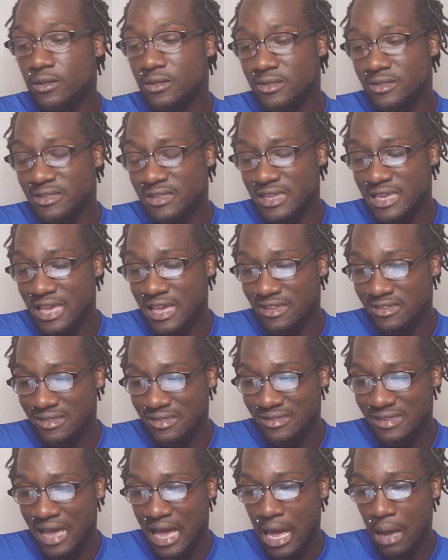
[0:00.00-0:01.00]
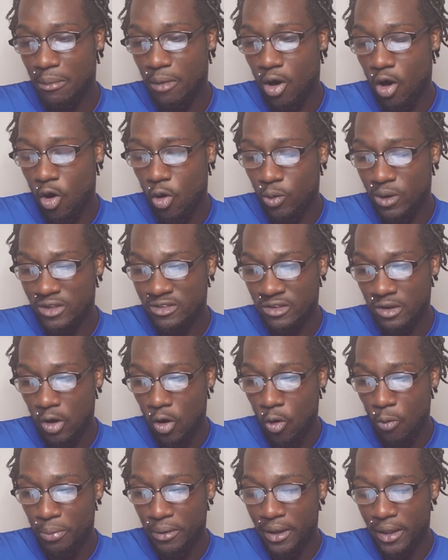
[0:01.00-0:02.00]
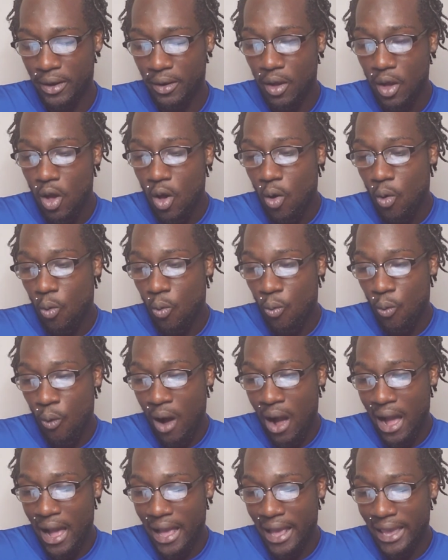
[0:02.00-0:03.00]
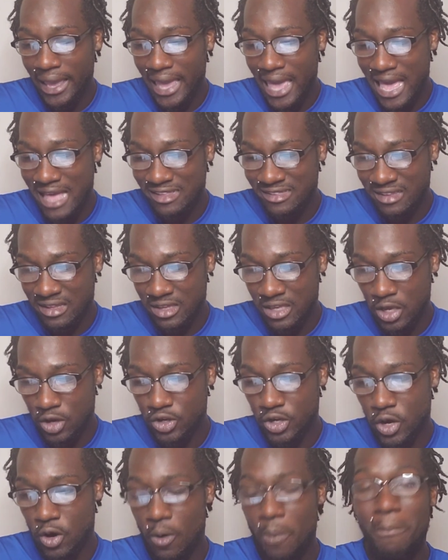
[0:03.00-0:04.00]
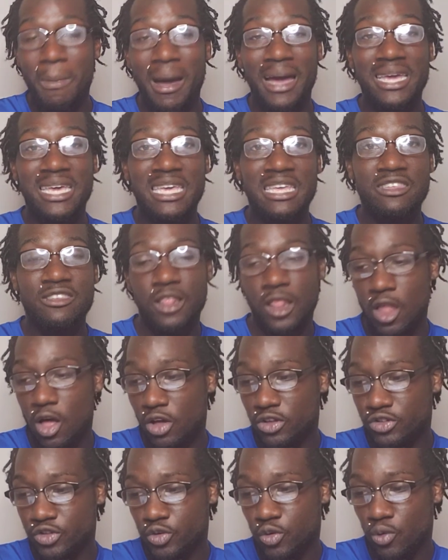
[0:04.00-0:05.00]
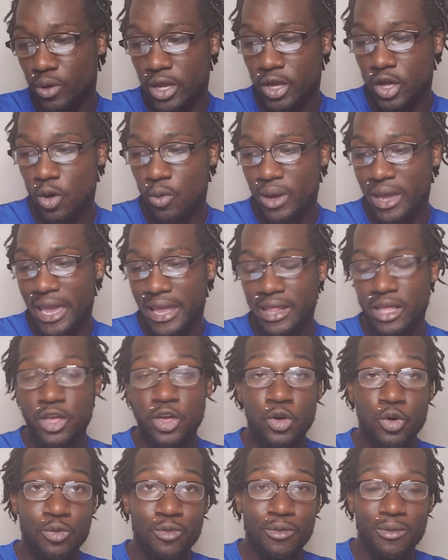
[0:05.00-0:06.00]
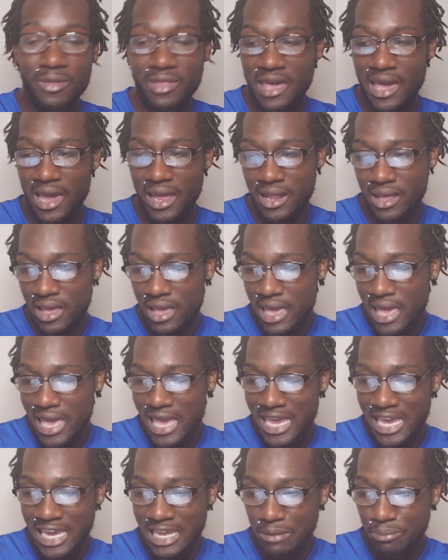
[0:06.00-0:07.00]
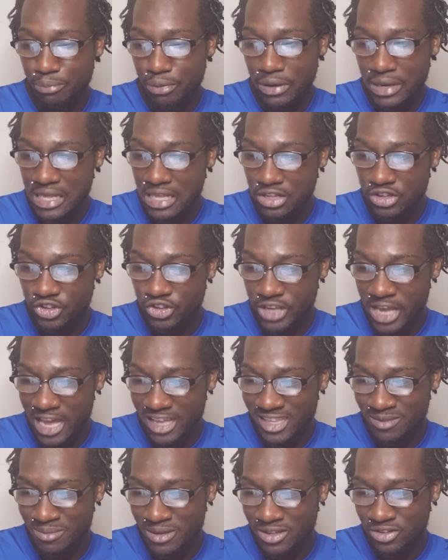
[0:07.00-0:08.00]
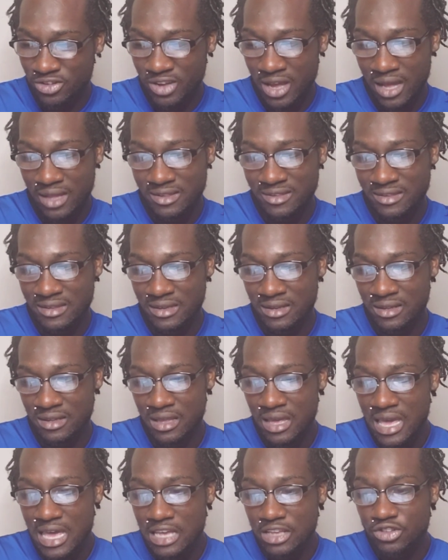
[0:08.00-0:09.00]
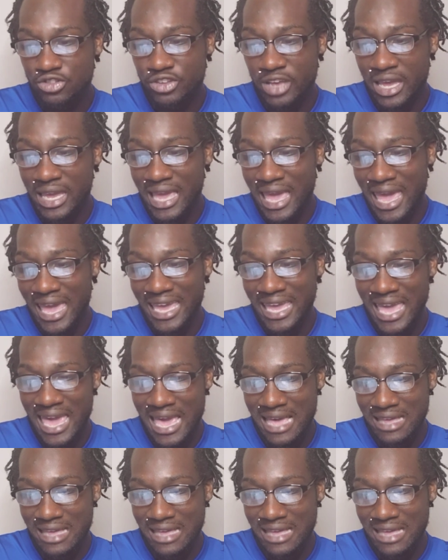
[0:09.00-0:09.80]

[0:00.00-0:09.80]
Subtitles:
T as in Tom, O as in open, Y as in yo-yo. Mikey's Lost Toy. Go ahead and Google that and put in Jasmine Johnson, Jasmine